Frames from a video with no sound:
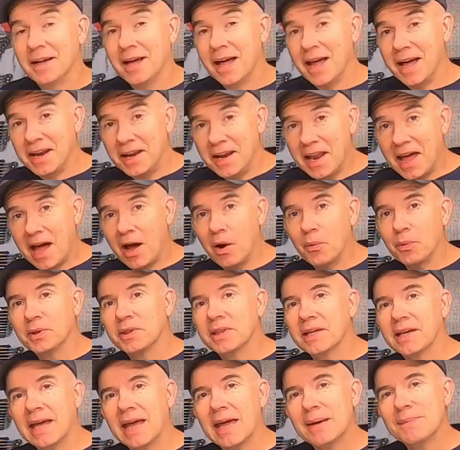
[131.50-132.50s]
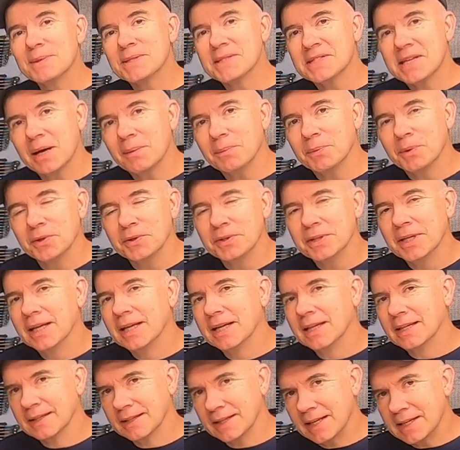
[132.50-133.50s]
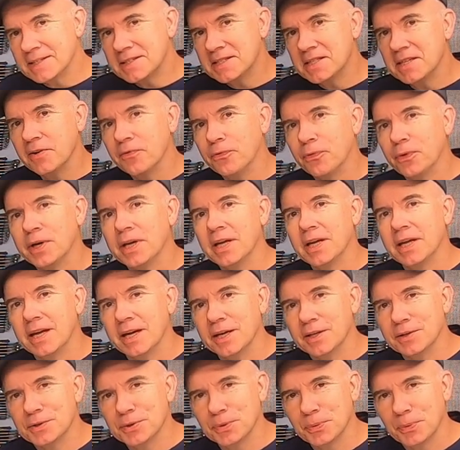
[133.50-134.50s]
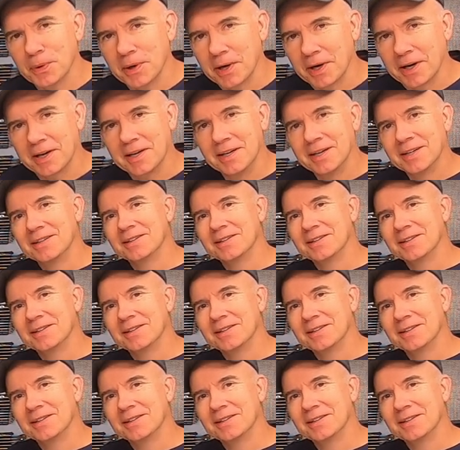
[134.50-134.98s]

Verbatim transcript: And now, with the game assembled, let's see if we can get it to work.